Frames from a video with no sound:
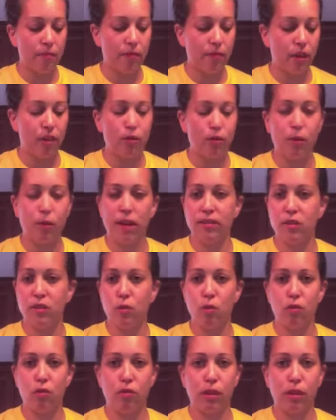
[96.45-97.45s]
Otherwise, it
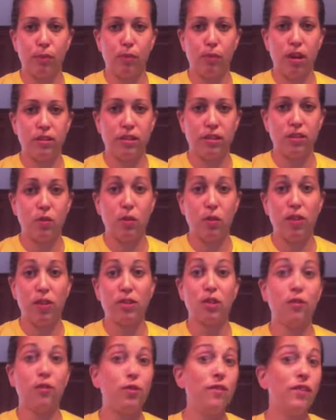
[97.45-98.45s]
won't really process it well. So
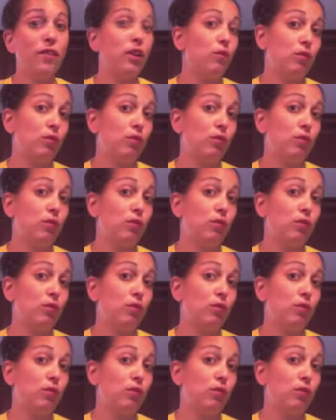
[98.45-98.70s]
if you have like a